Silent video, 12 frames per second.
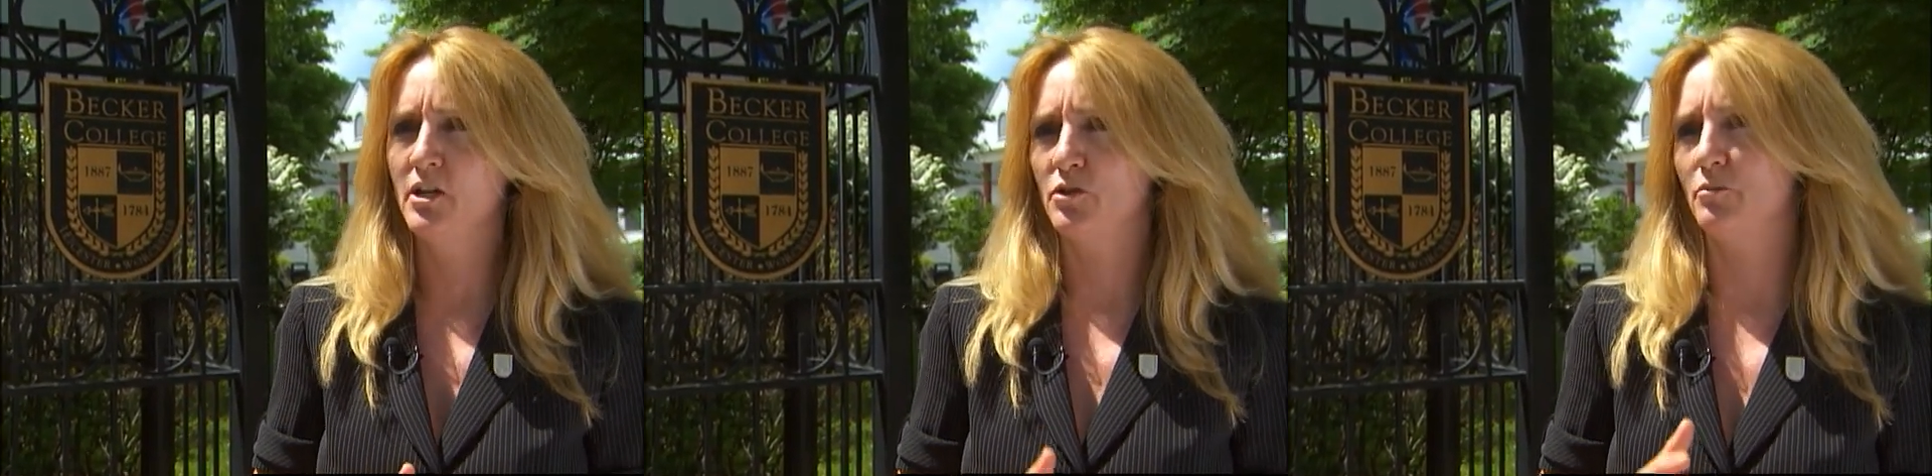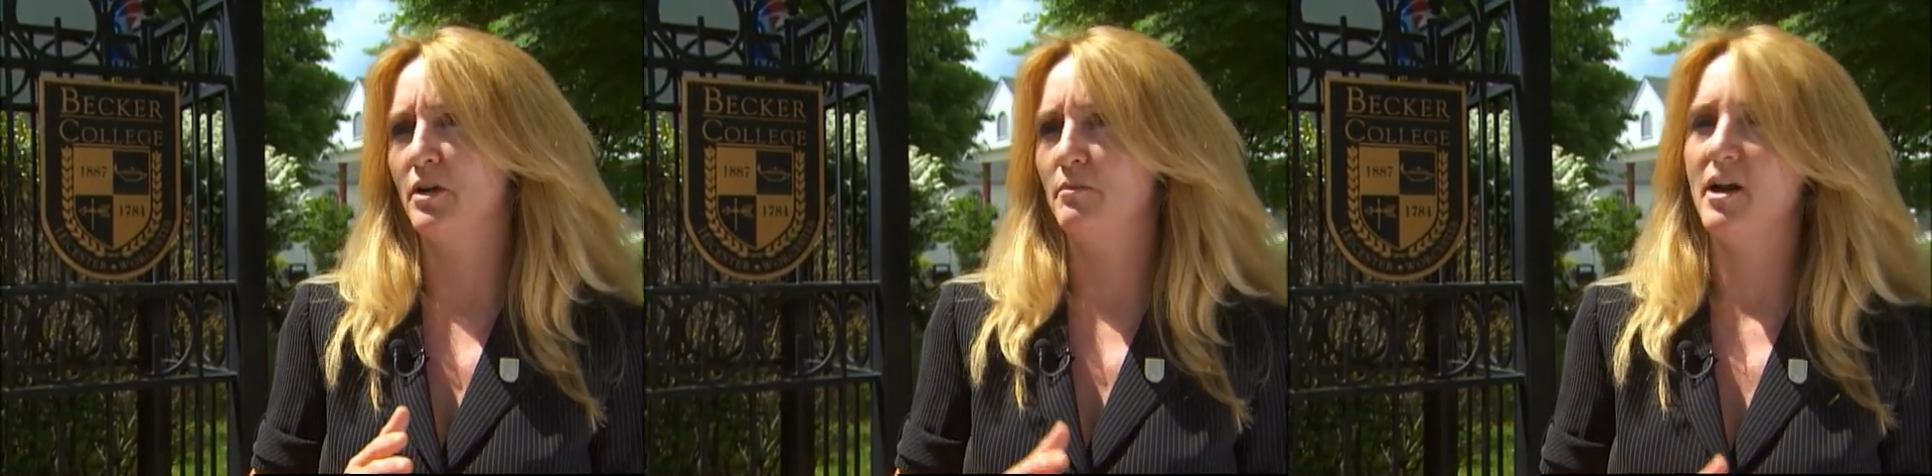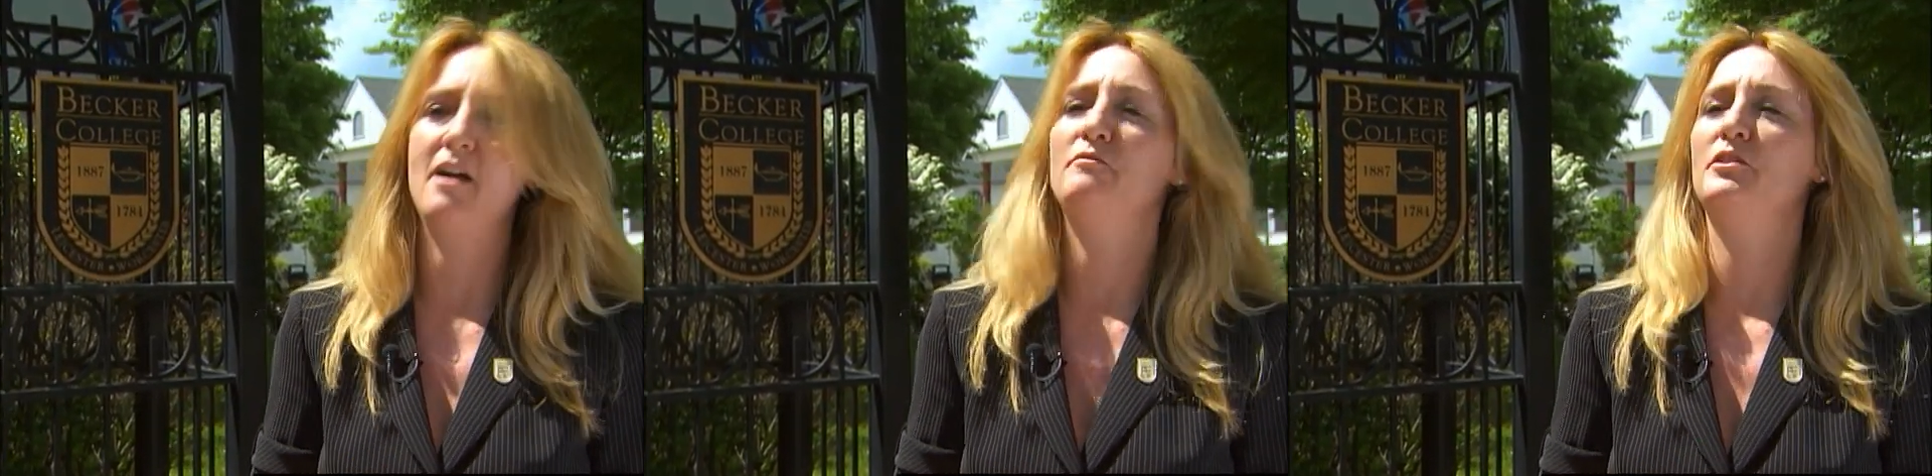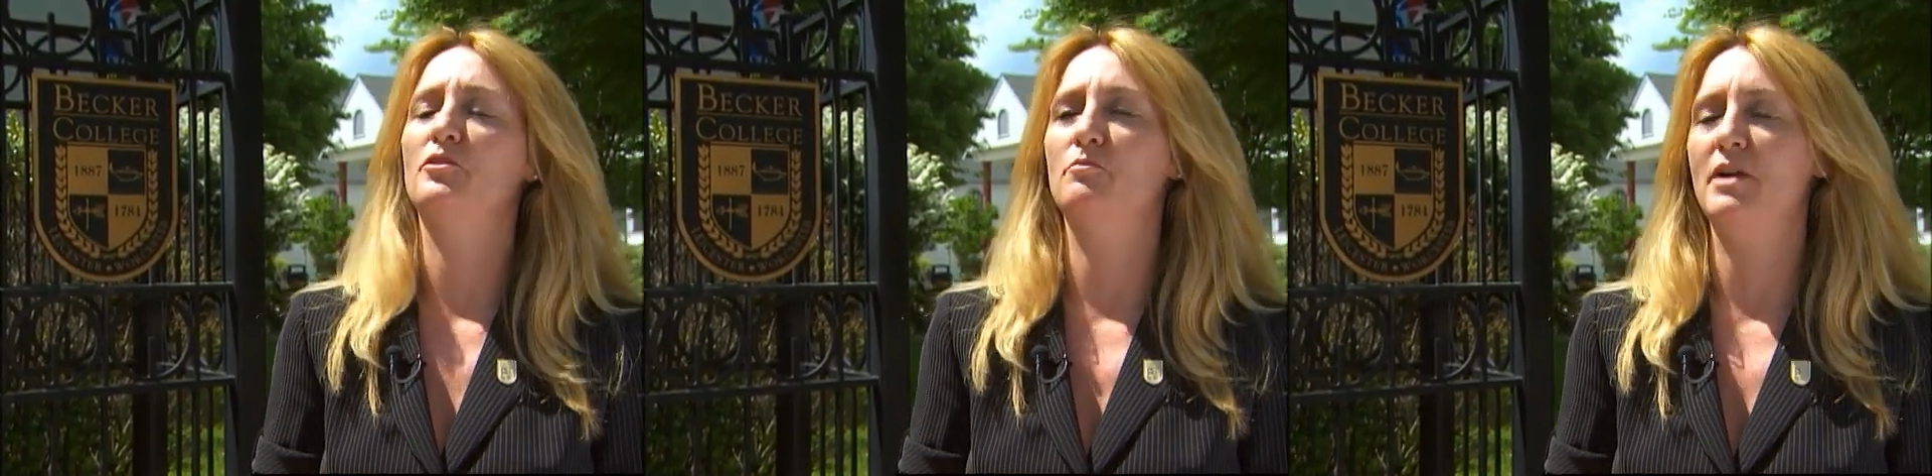So by
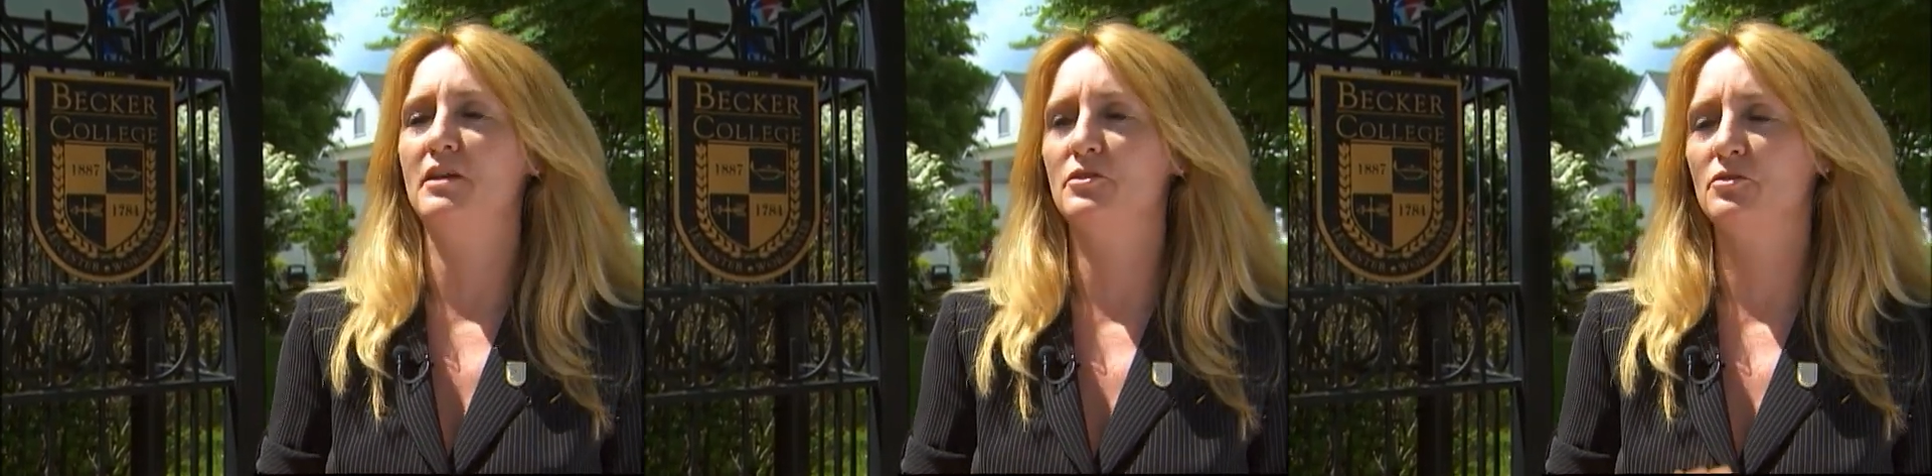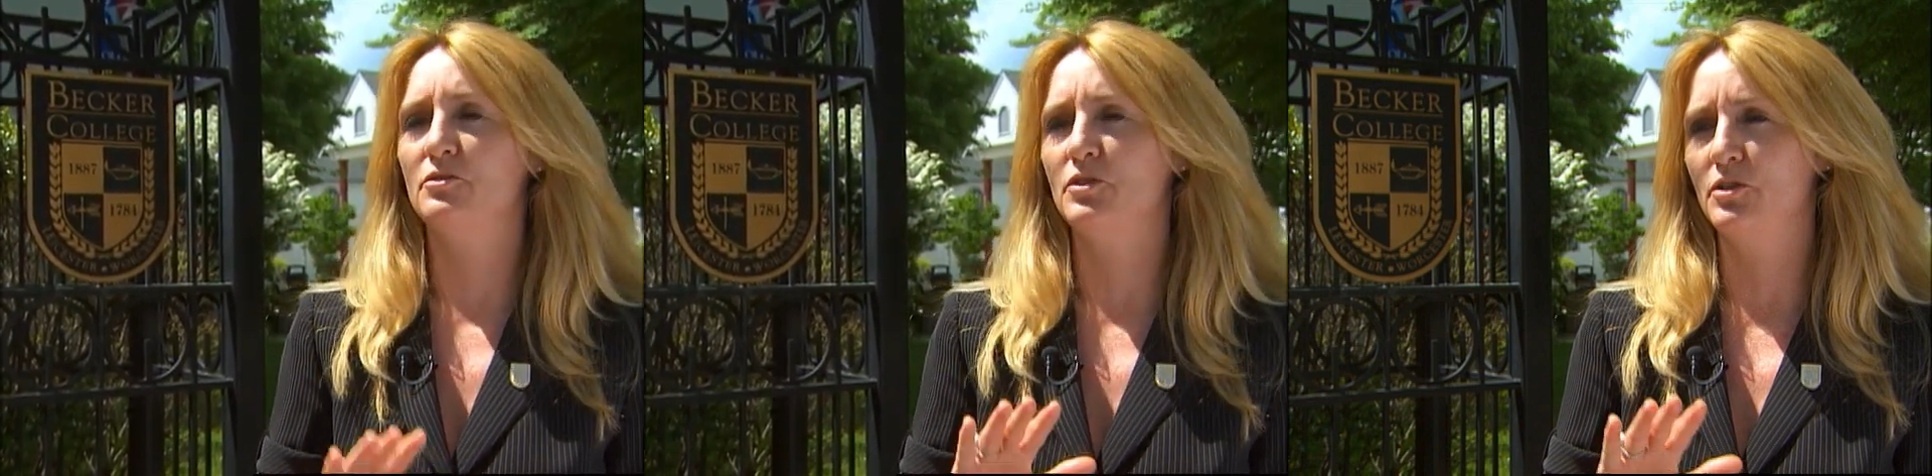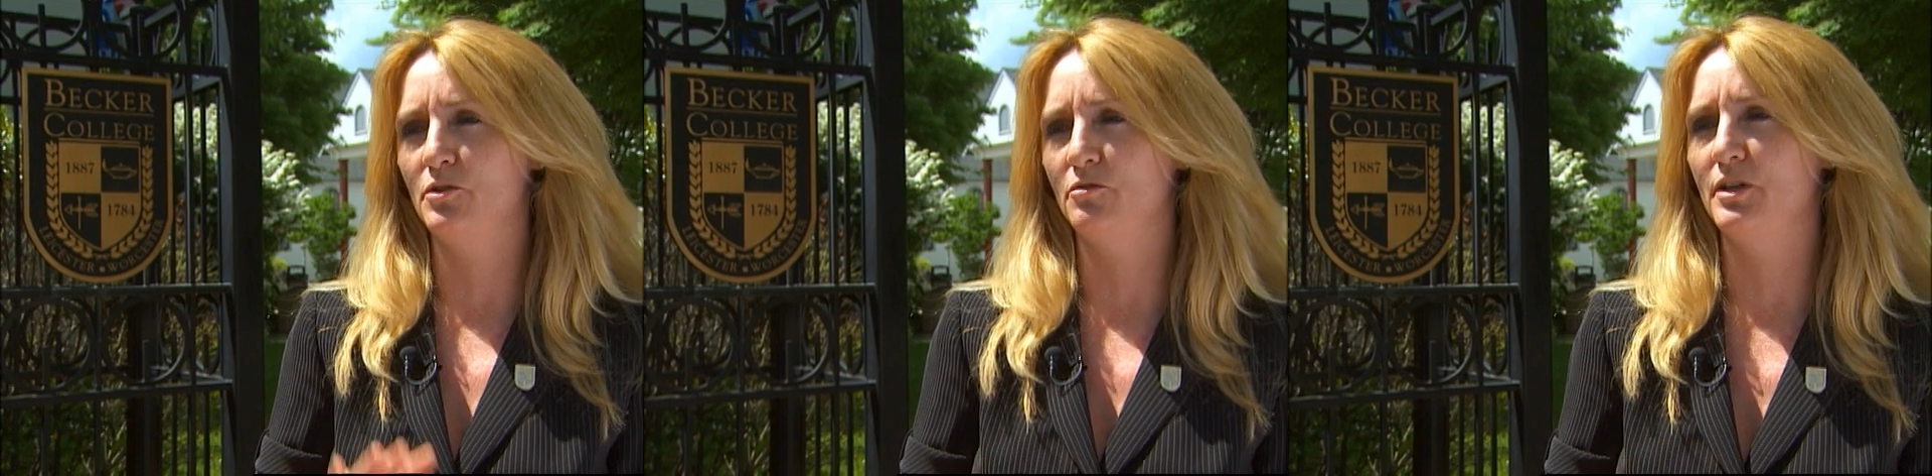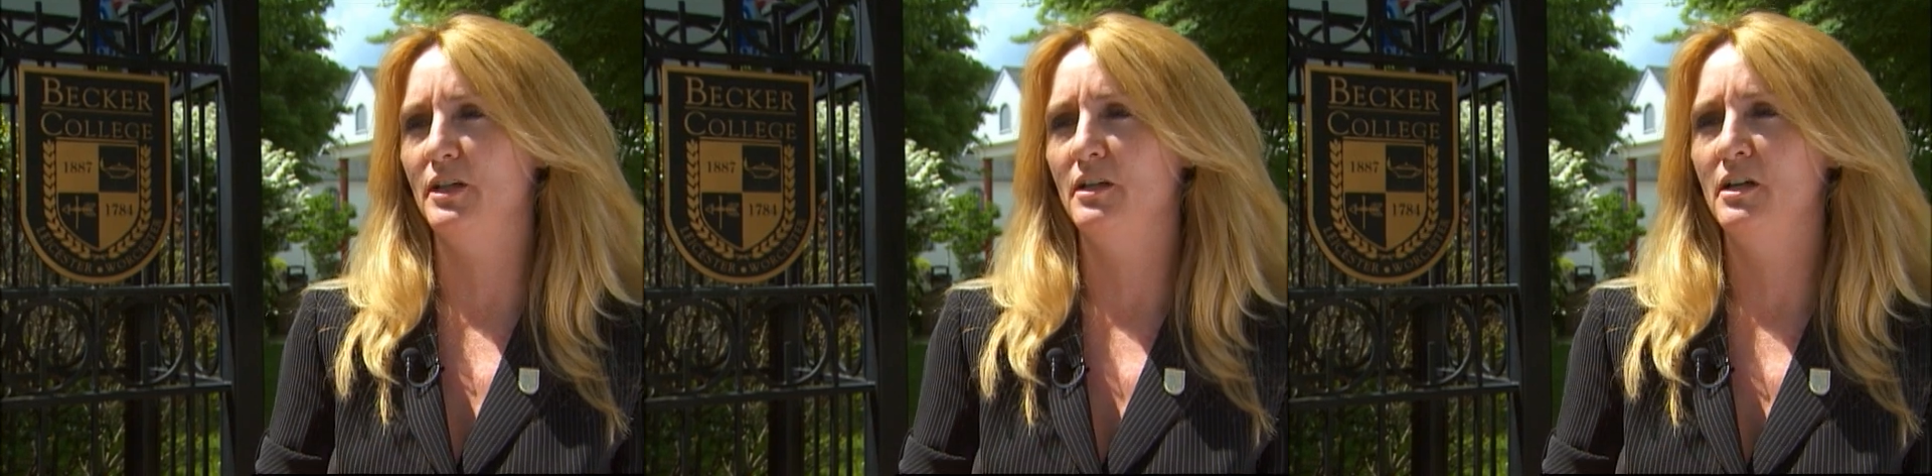having your bachelor's
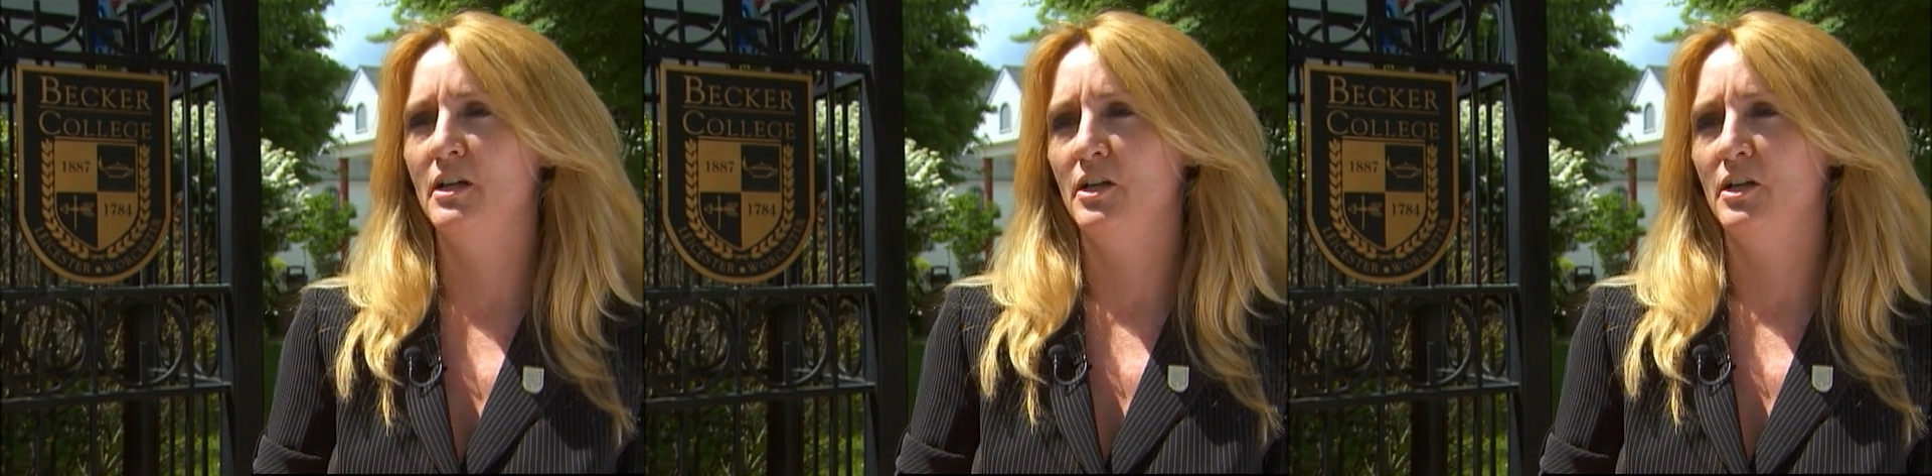degree,